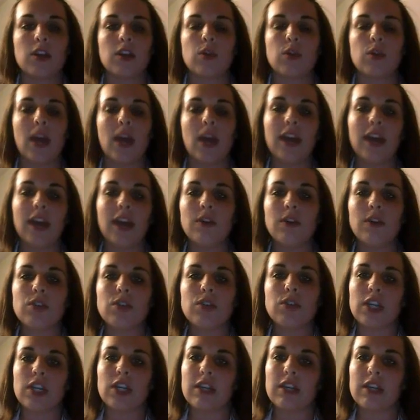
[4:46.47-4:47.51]
So a
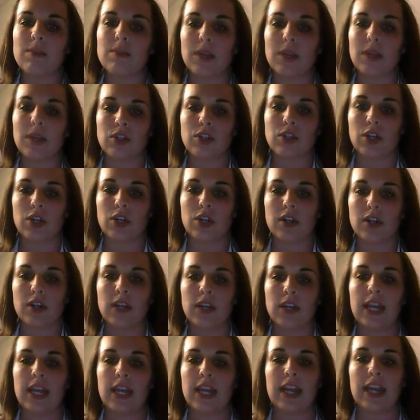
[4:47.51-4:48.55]
heterogeneous mixture
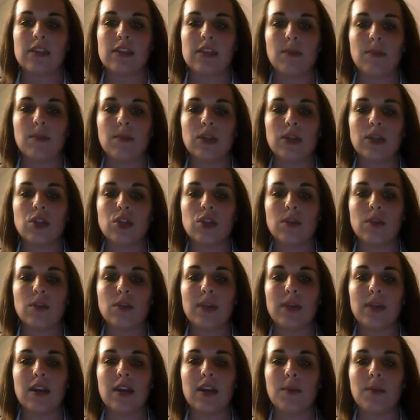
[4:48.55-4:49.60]
is a mixture
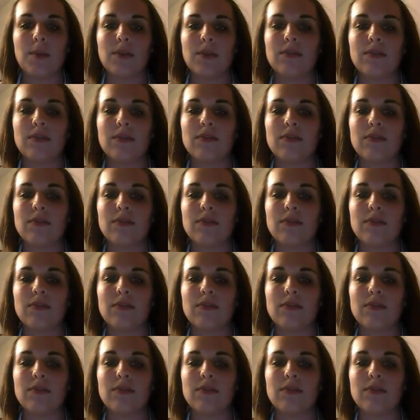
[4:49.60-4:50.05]
made up of